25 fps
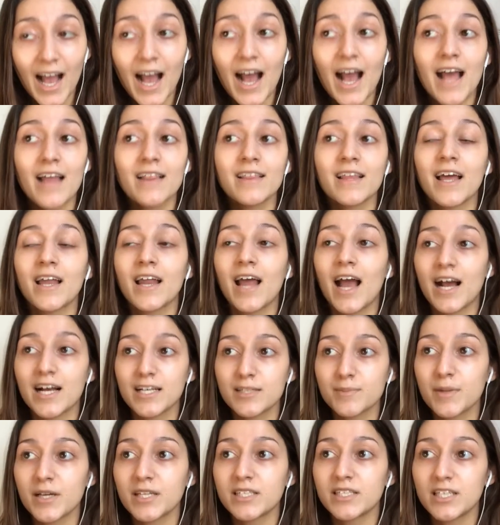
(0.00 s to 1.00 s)
and then as
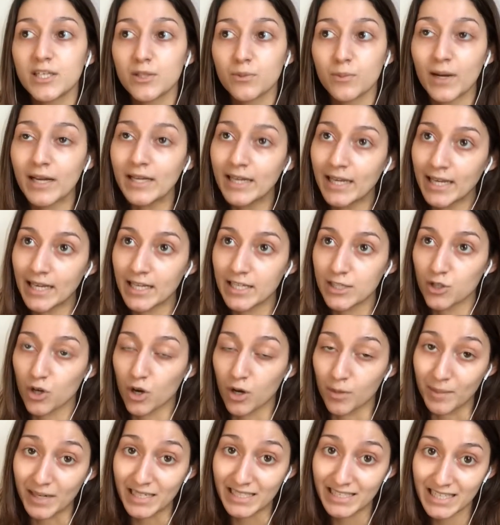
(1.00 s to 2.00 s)
my teeth whitening is on
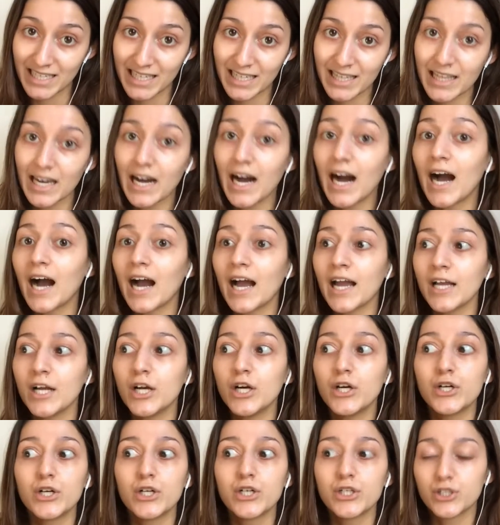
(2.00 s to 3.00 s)
my teeth, I
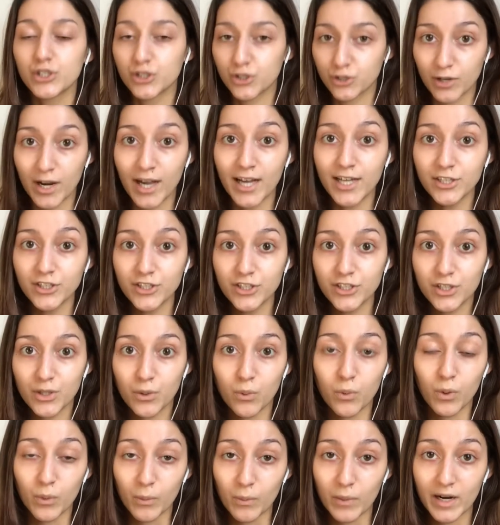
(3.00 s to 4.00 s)
stretch
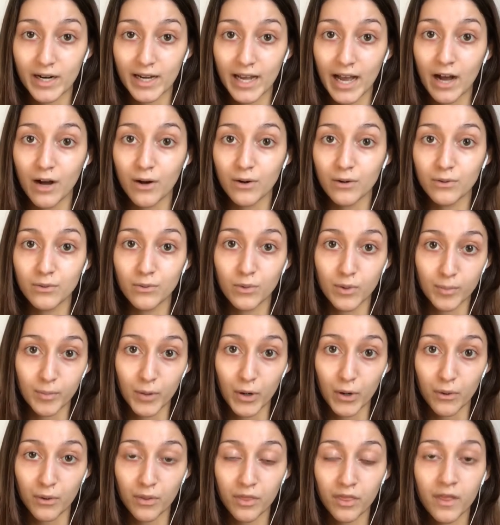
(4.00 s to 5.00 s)
or work out or
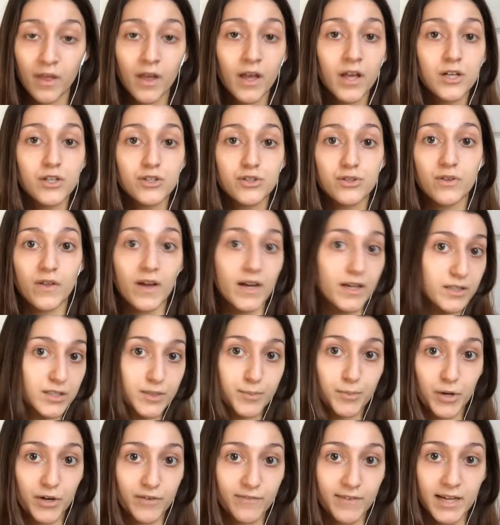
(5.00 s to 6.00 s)
both. So that's
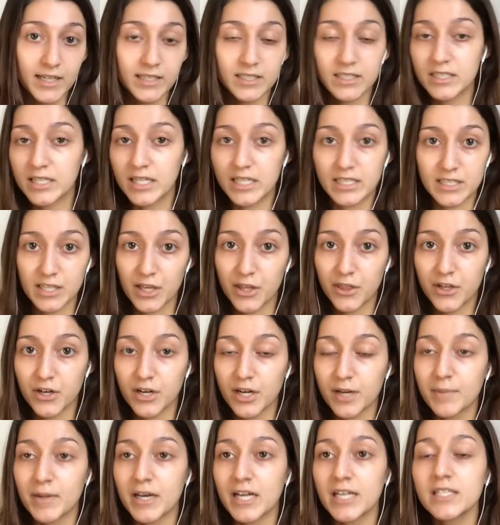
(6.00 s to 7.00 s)
perfect. It takes like 30
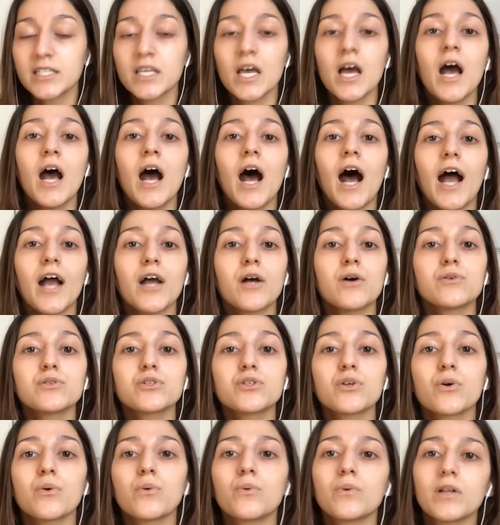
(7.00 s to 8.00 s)
minutes. I
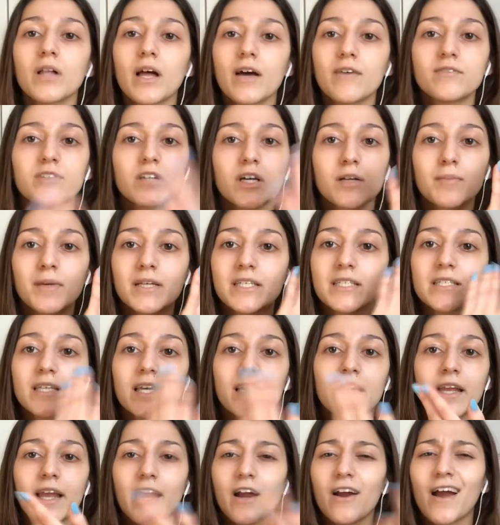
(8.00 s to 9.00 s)
also will have done my
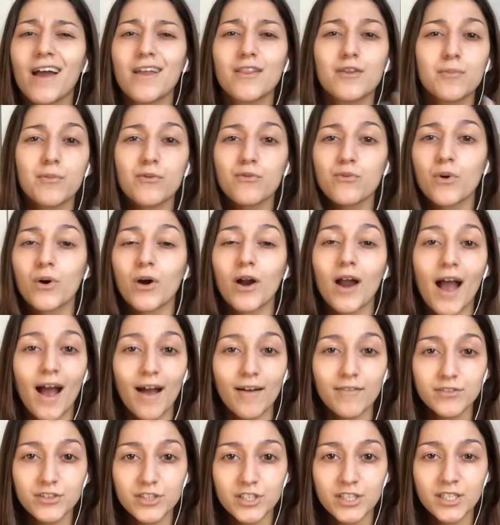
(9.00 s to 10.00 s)
skincare either before or
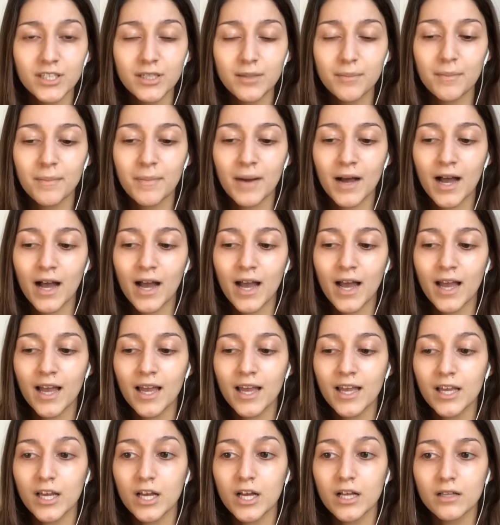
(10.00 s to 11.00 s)
after
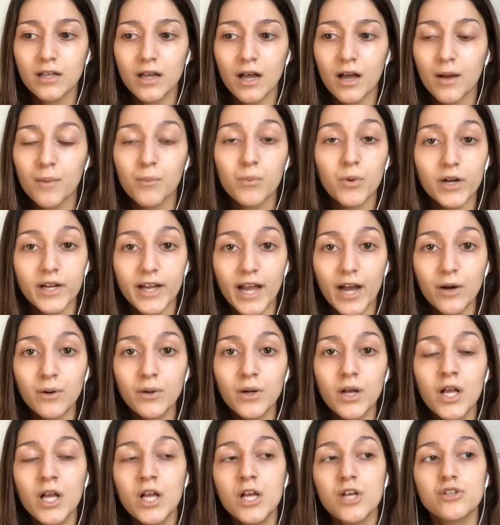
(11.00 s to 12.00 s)
my workout.
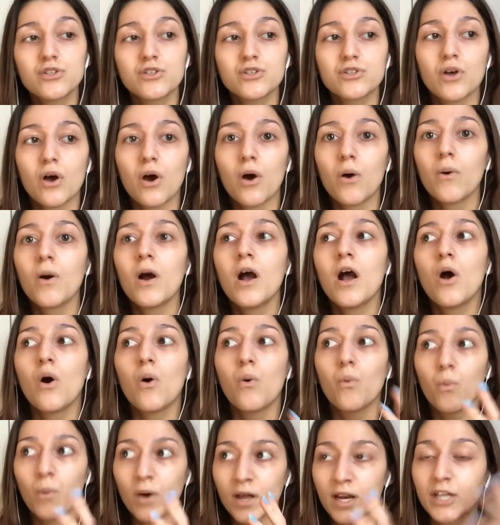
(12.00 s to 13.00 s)
So
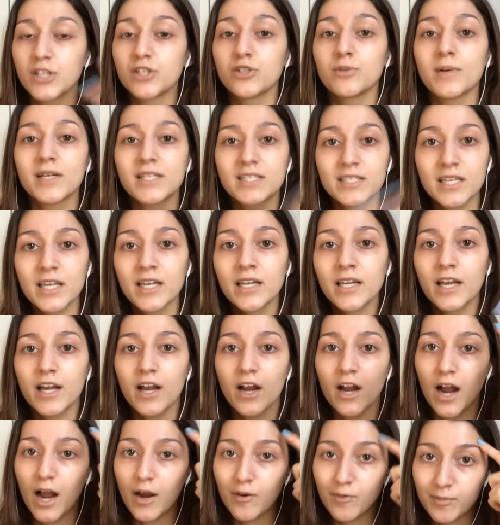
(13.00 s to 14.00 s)
when I do my
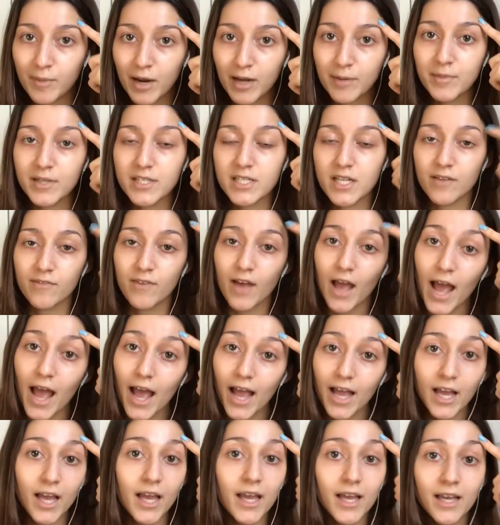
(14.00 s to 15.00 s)
skincare, I remind myself,
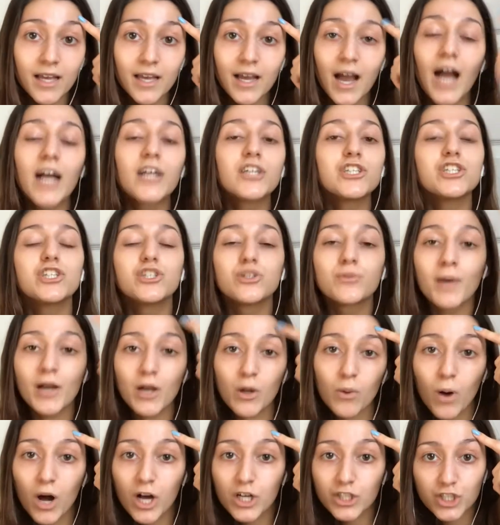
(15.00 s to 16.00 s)
hey, I should do my
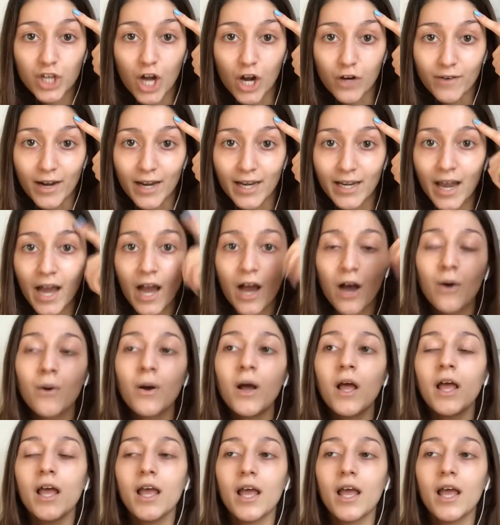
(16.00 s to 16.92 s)
gua sha right now.